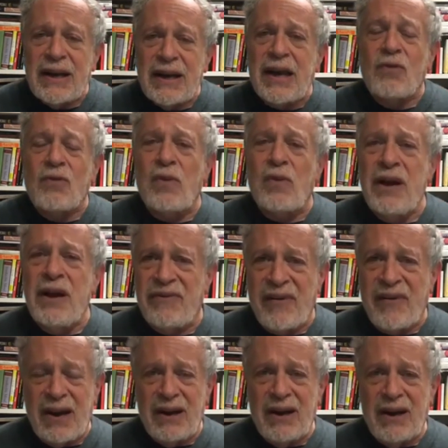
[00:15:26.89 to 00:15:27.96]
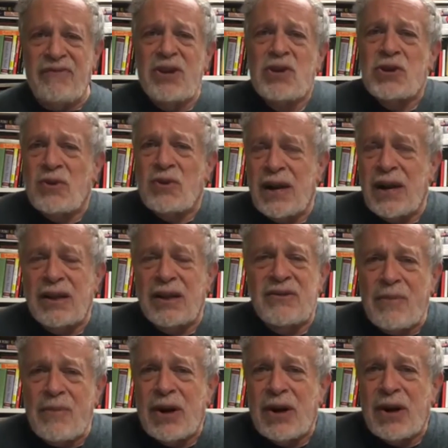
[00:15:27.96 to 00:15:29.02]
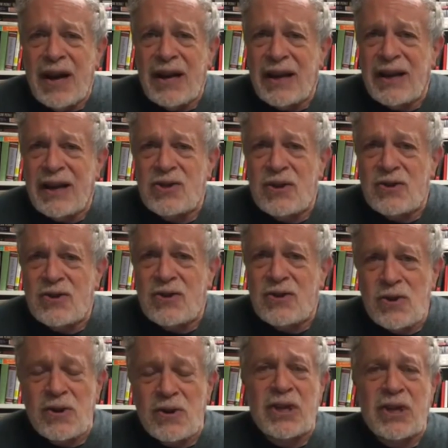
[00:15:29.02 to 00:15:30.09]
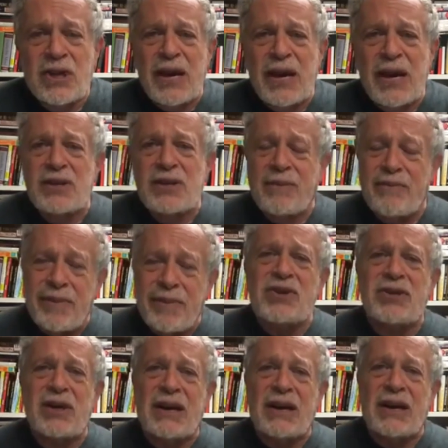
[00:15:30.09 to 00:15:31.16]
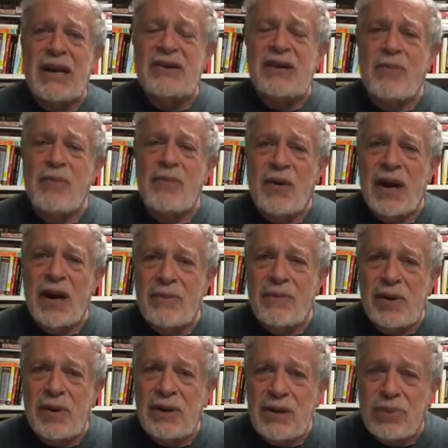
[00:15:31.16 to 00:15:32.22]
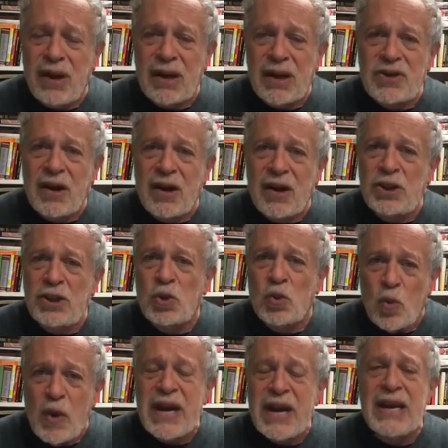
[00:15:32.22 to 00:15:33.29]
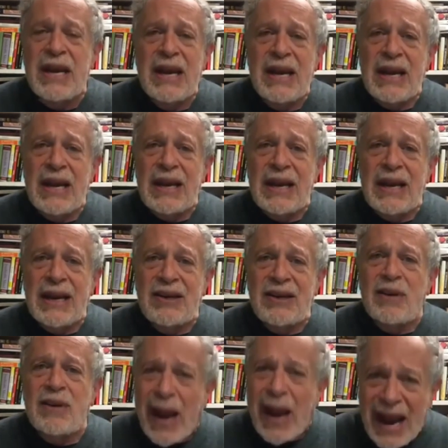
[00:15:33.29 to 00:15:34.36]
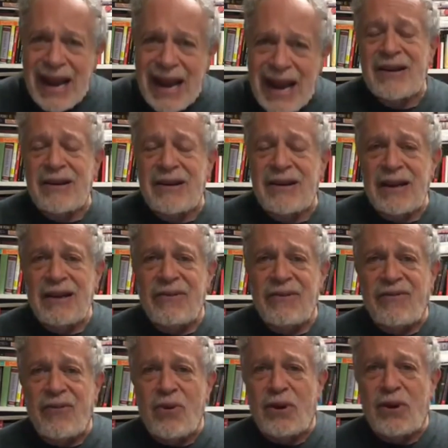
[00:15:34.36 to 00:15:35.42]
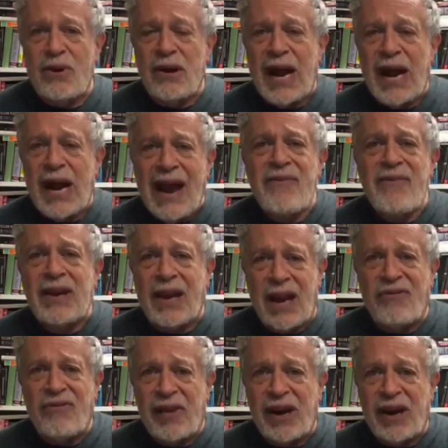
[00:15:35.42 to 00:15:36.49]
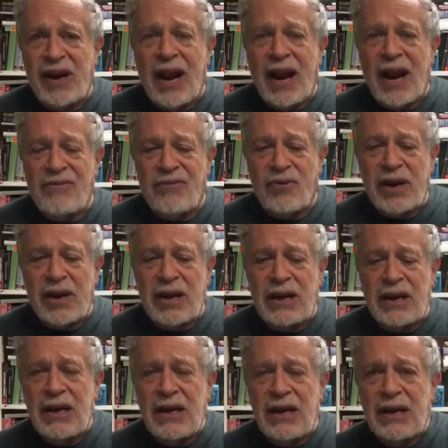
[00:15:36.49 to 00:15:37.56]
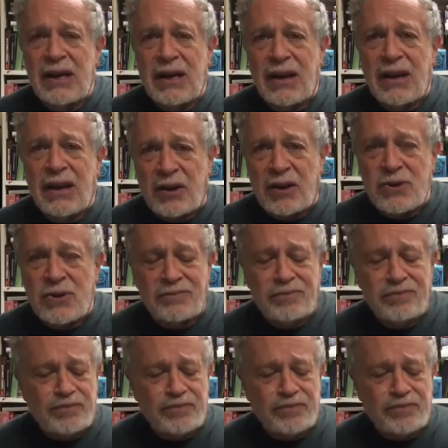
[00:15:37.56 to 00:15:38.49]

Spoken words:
get rid of, eviscerate the democratic institutions, the basic democratic building blocks on which we depend for having a fair and free election.